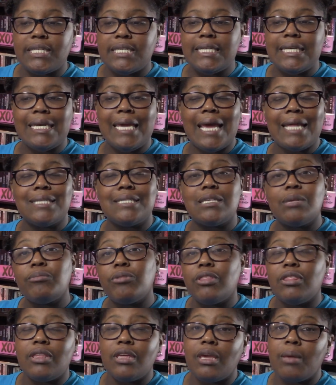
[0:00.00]
Tea and
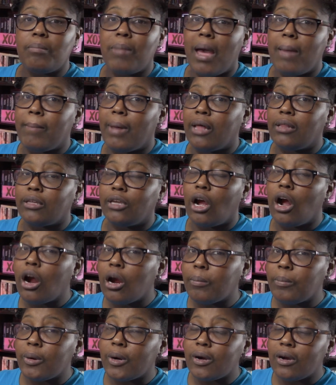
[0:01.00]
Sympathy by Molly
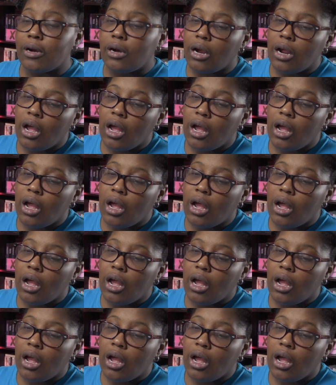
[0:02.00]
Harper.